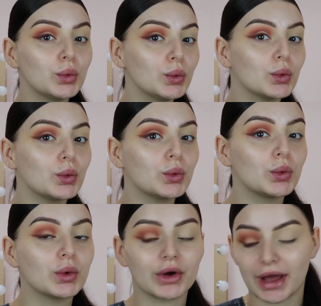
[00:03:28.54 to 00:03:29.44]

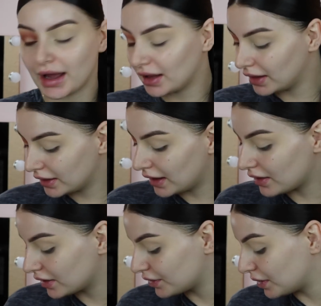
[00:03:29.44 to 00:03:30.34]
Ooh, okay, I think
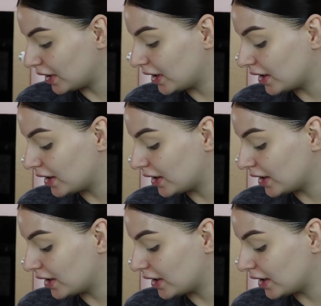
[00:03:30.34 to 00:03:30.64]
that looks really